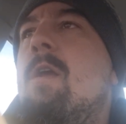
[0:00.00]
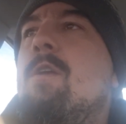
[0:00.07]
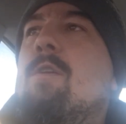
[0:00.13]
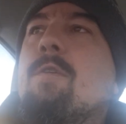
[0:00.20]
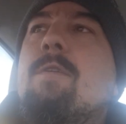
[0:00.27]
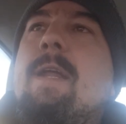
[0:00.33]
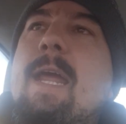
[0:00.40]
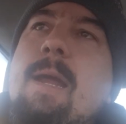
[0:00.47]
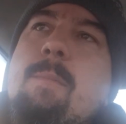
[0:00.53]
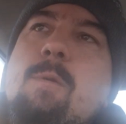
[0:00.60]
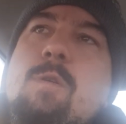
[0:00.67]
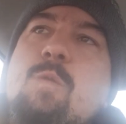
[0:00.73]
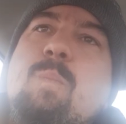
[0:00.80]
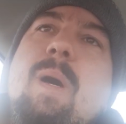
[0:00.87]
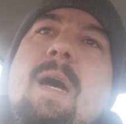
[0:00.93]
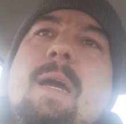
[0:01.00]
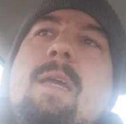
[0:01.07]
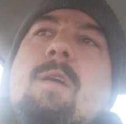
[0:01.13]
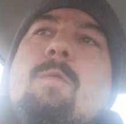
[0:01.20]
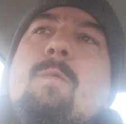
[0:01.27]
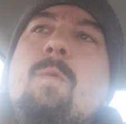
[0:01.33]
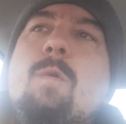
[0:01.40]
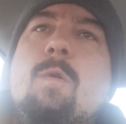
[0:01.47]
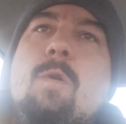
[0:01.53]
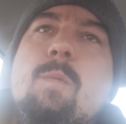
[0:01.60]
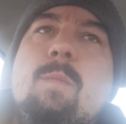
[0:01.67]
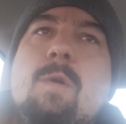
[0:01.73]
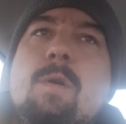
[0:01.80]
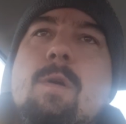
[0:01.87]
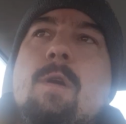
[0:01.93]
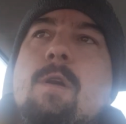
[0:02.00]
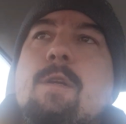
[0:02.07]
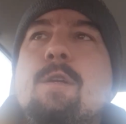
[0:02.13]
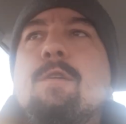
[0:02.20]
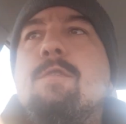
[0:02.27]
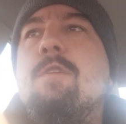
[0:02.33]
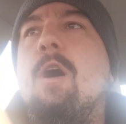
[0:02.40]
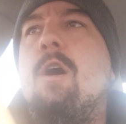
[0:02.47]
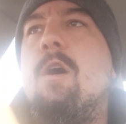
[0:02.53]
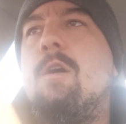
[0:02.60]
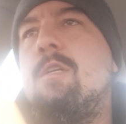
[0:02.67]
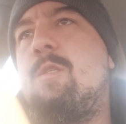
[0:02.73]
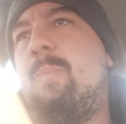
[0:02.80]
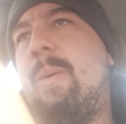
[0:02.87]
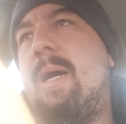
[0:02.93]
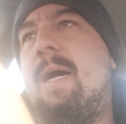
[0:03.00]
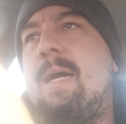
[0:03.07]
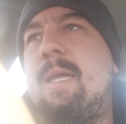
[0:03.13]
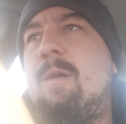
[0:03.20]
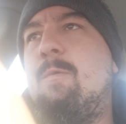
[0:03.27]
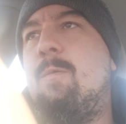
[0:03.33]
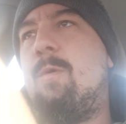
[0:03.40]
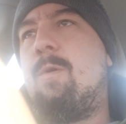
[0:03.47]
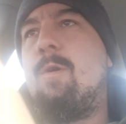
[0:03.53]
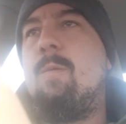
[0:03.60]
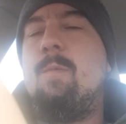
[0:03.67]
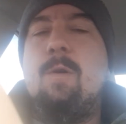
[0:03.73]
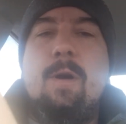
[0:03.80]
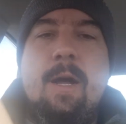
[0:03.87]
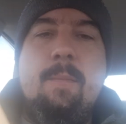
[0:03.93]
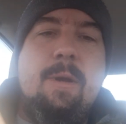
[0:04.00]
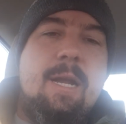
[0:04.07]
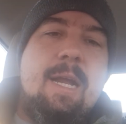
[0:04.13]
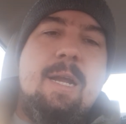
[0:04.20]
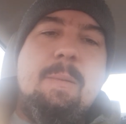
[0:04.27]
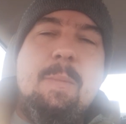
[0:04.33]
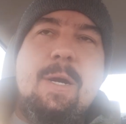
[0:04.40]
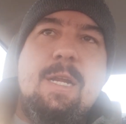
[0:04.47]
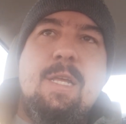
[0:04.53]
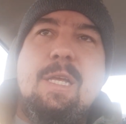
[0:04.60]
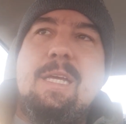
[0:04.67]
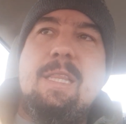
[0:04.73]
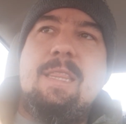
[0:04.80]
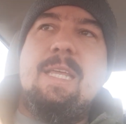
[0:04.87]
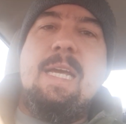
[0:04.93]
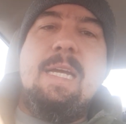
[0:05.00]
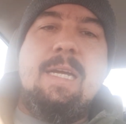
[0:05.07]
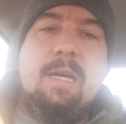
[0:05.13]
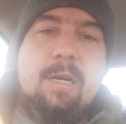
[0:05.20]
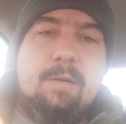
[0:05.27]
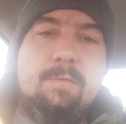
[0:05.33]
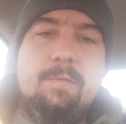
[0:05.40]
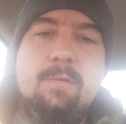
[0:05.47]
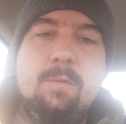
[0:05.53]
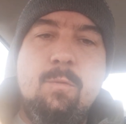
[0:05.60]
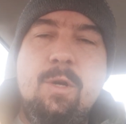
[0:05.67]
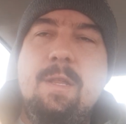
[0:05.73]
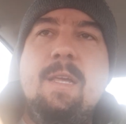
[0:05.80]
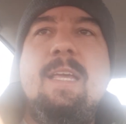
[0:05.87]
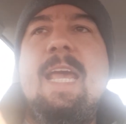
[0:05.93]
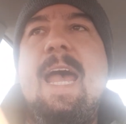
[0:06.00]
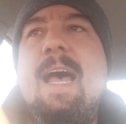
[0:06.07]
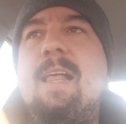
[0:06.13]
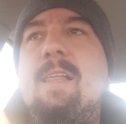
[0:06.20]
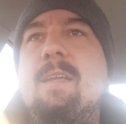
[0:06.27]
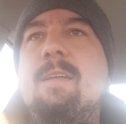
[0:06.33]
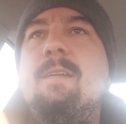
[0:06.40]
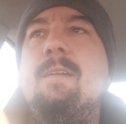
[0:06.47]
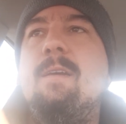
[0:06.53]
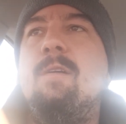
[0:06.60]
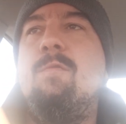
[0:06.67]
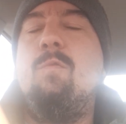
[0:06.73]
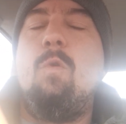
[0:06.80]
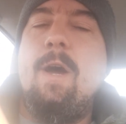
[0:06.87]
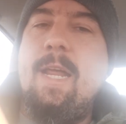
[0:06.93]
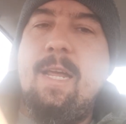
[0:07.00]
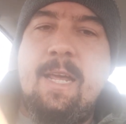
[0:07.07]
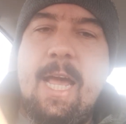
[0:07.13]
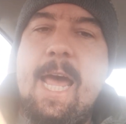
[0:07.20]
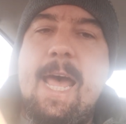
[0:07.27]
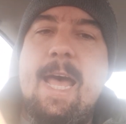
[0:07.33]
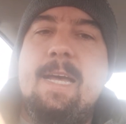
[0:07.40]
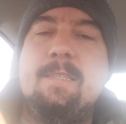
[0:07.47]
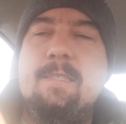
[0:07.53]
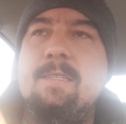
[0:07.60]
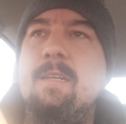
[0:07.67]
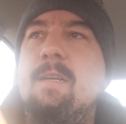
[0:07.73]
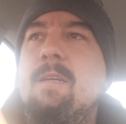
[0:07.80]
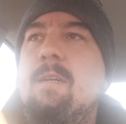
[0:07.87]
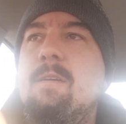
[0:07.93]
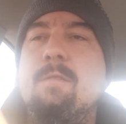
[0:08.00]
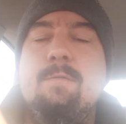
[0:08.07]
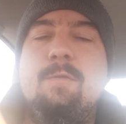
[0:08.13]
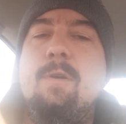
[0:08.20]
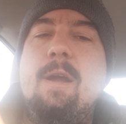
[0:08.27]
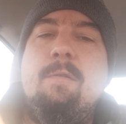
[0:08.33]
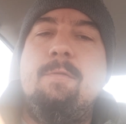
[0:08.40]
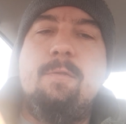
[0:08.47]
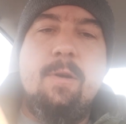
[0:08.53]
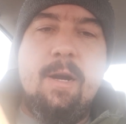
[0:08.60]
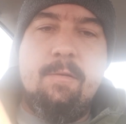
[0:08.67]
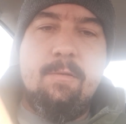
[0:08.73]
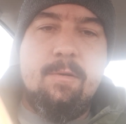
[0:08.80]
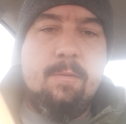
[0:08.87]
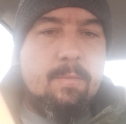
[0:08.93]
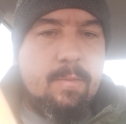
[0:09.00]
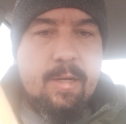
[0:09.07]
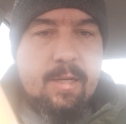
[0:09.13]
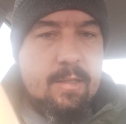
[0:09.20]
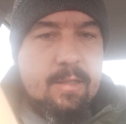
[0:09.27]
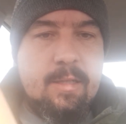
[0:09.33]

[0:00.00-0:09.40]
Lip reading: your neighbor's pocket warmer, your dog's pocket warmer. I mean, anybody you could think of with a gallon of white gas forever, man.